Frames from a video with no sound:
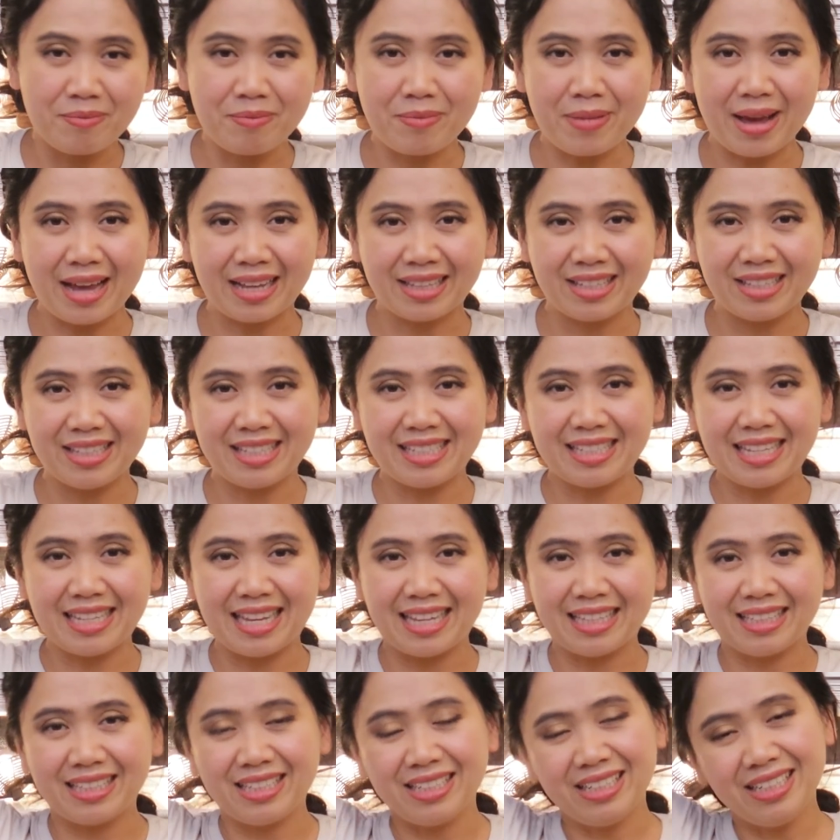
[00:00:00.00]
Back to the
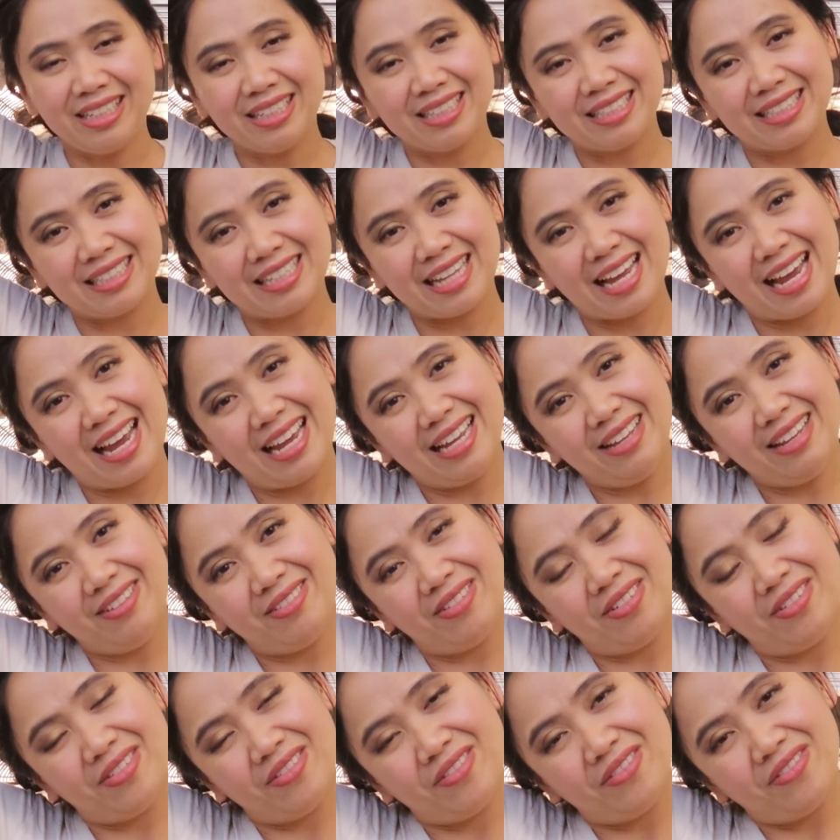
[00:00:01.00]
center. Side.
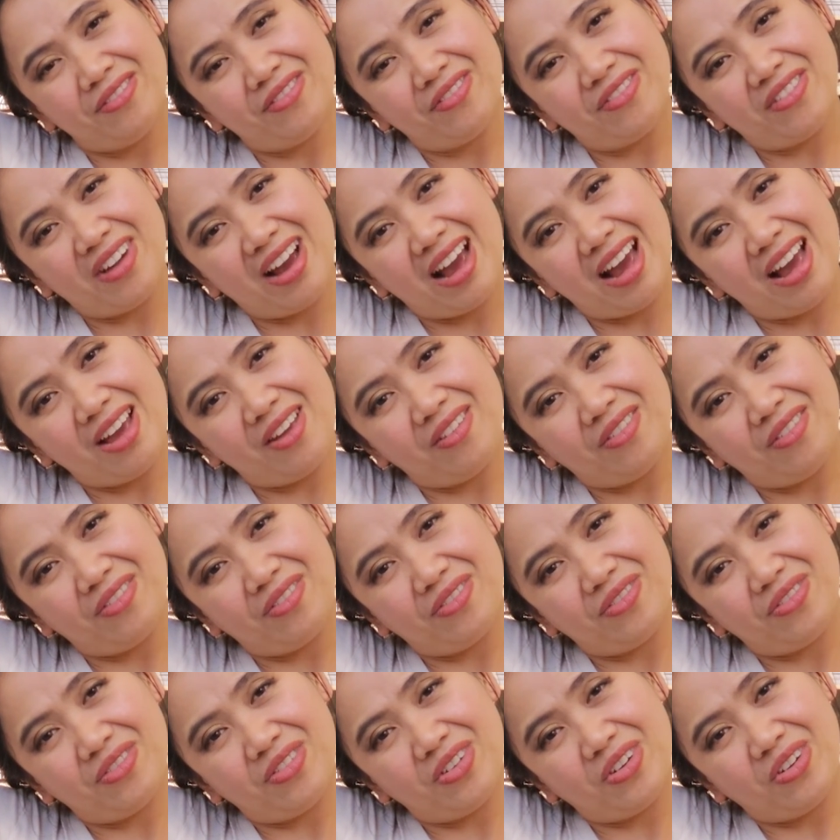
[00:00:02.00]
5,
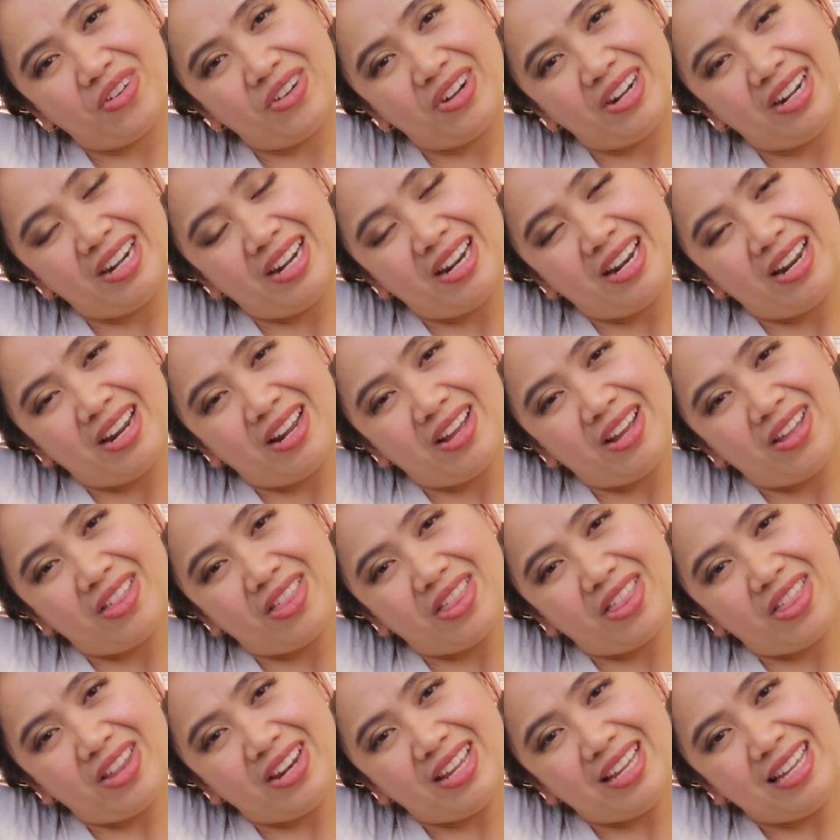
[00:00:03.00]
4,
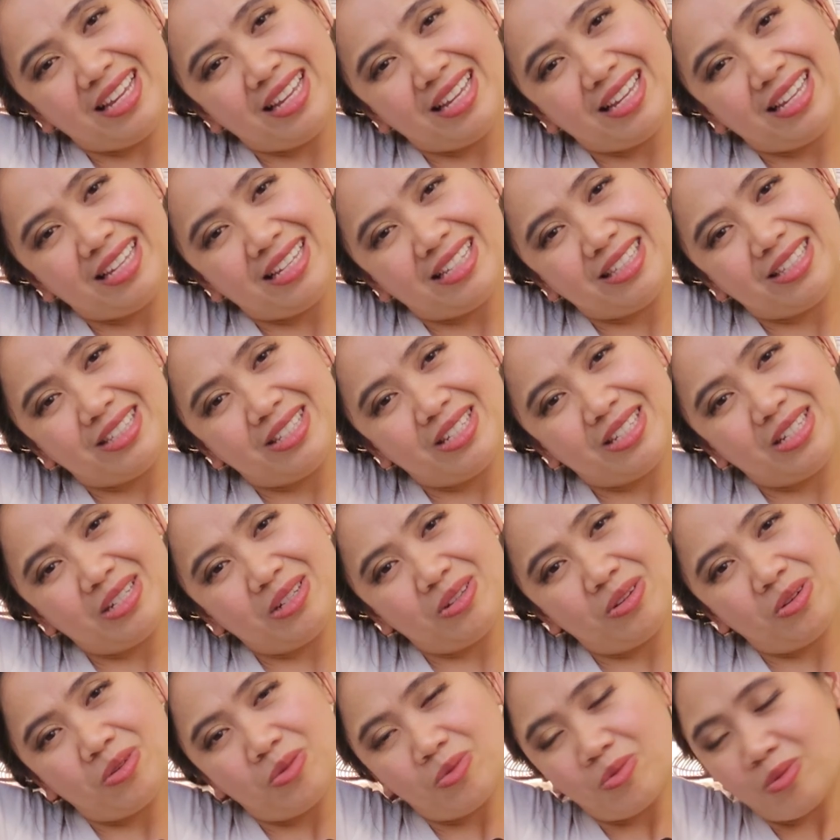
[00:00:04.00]
3,
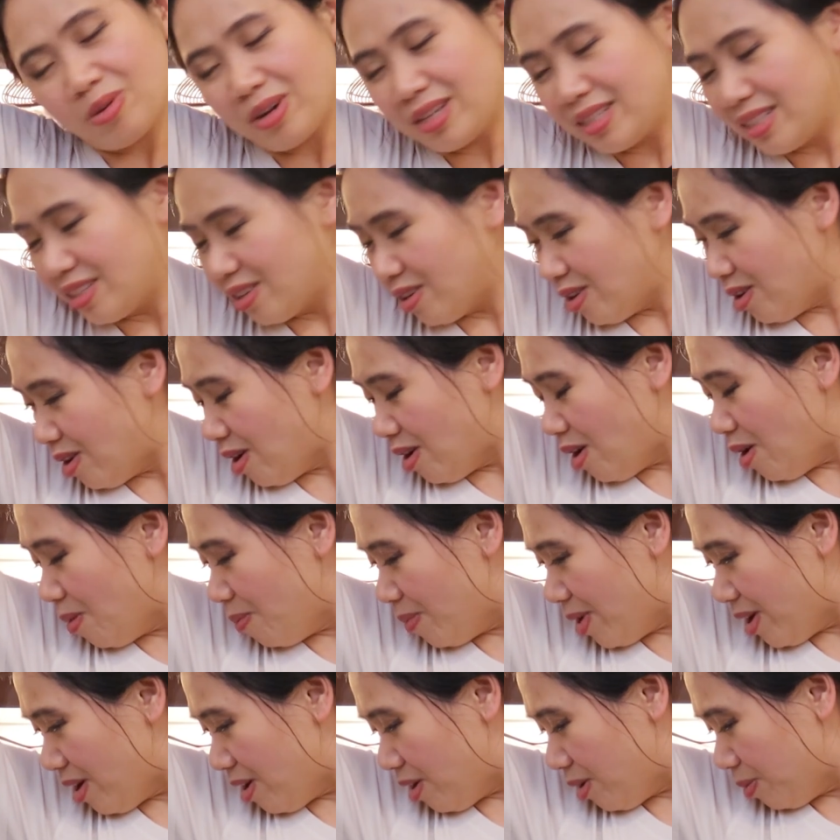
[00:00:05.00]
2, 1.
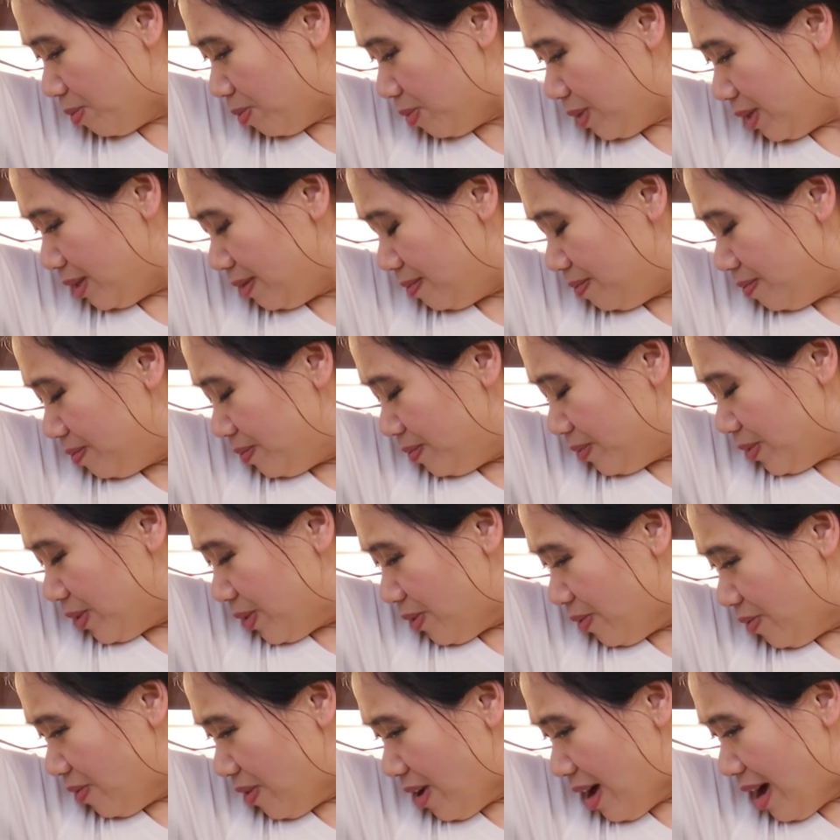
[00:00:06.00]
On my armpit.
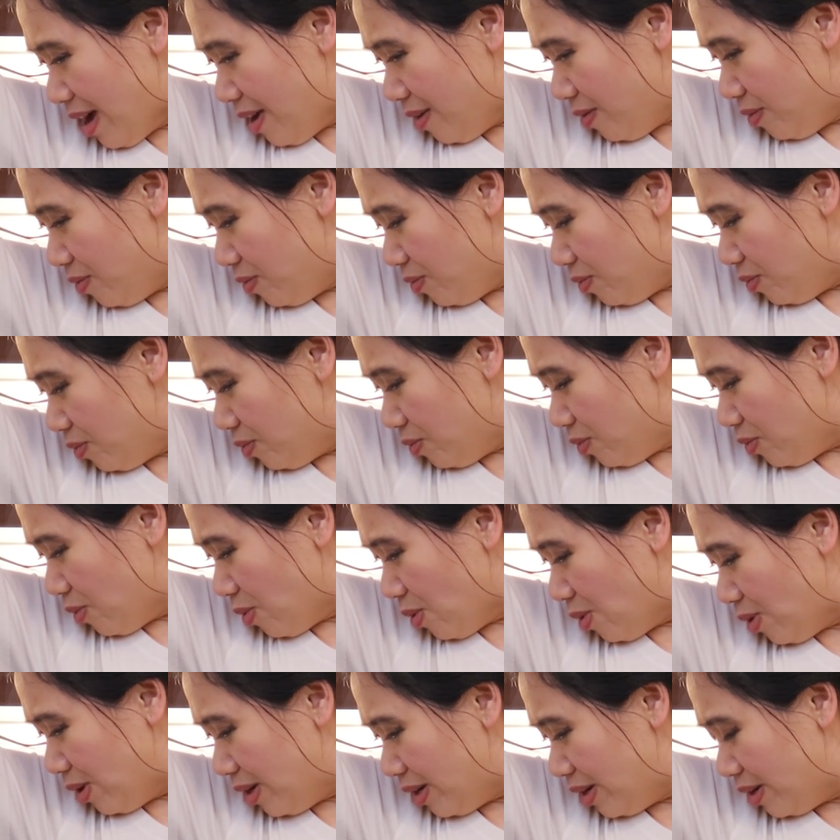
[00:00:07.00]
5,
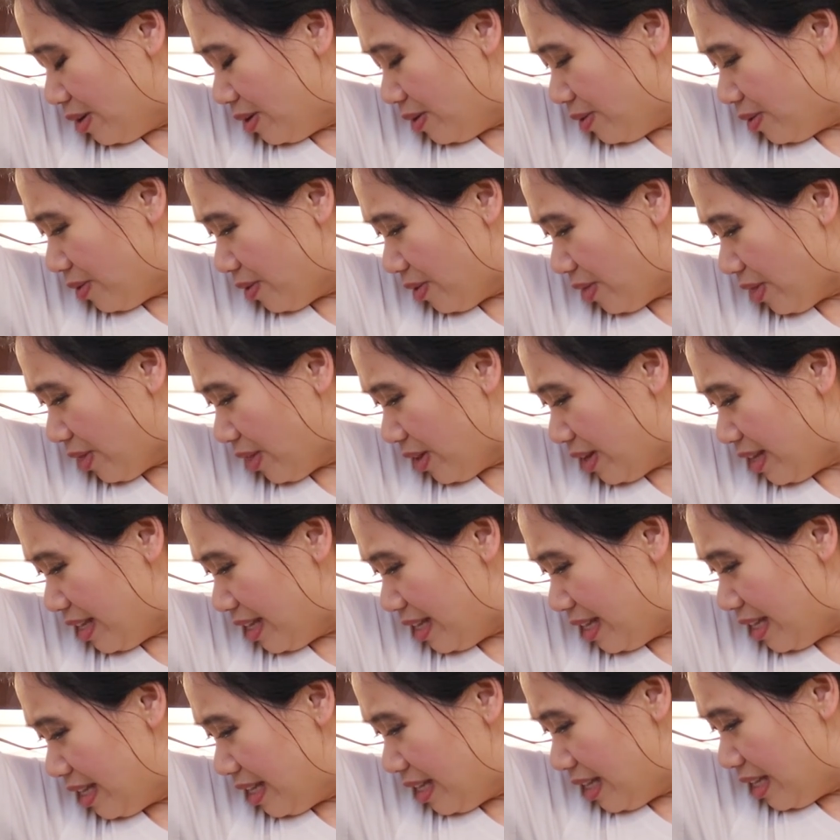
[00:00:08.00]
4, 3,
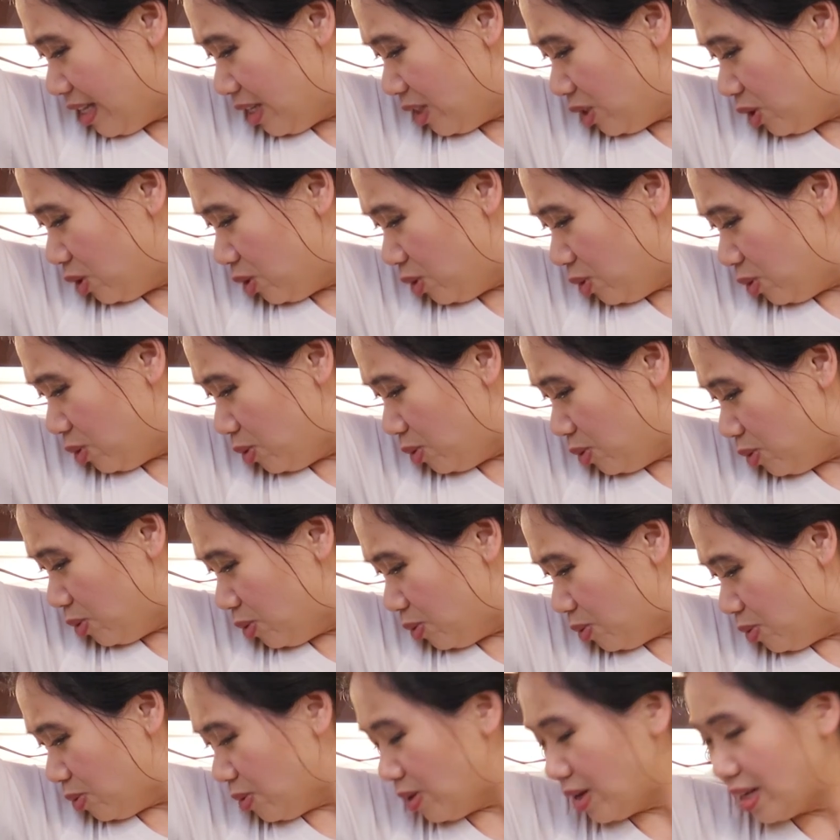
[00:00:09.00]
2,
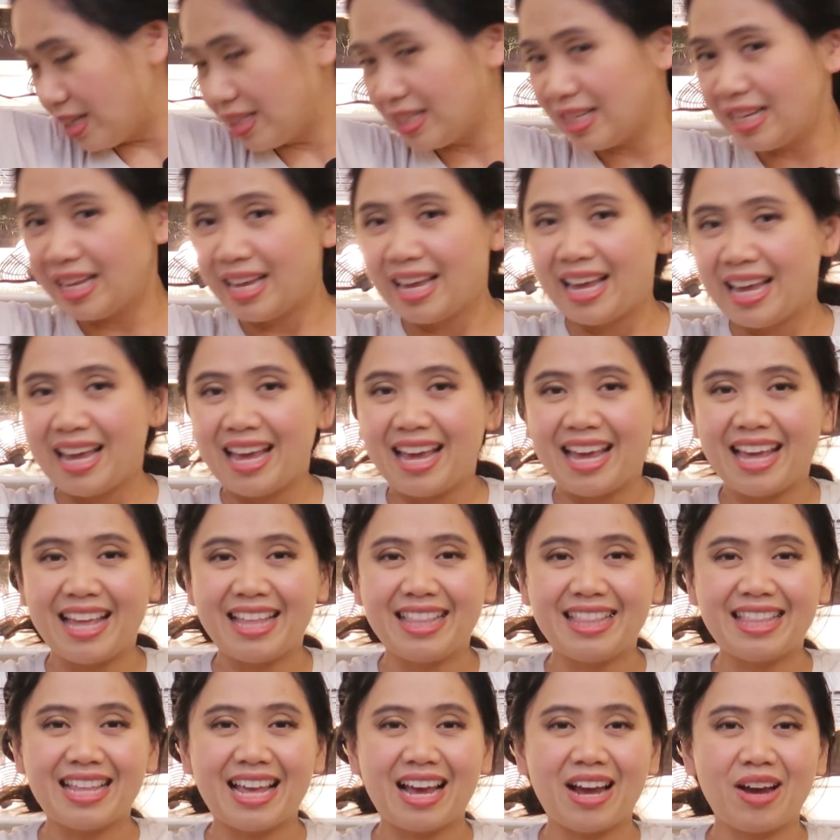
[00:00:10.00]
1.
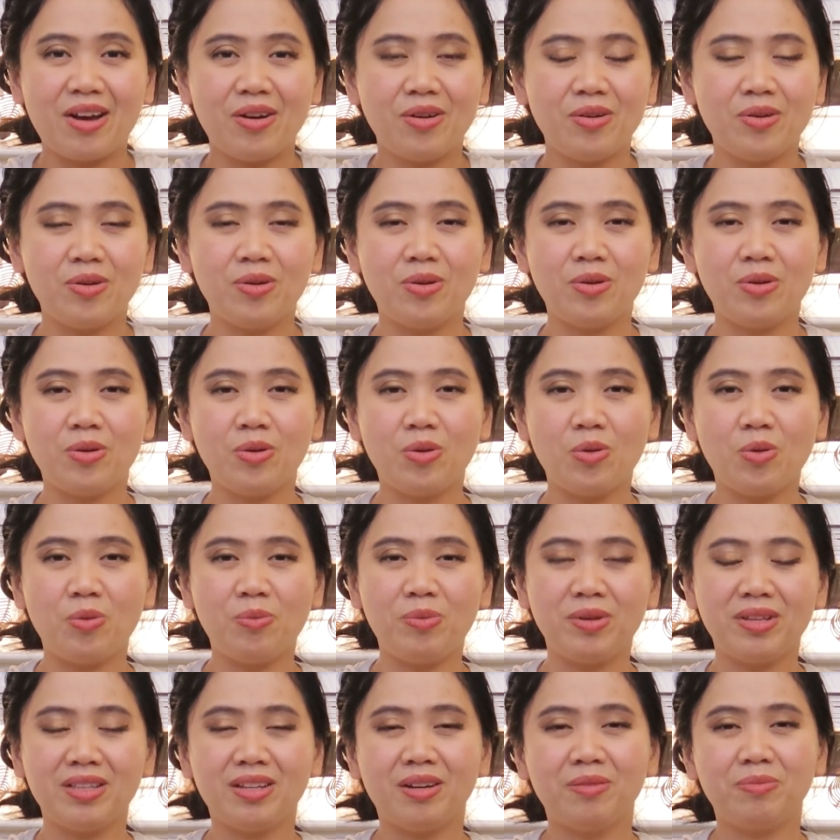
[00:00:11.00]
And now
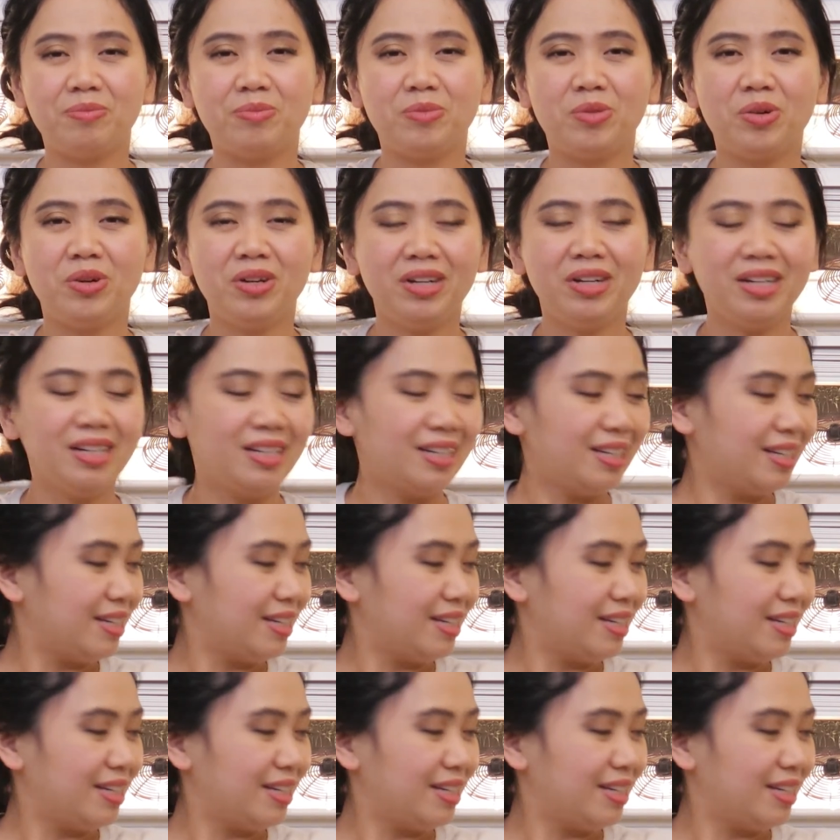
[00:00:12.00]
open up more.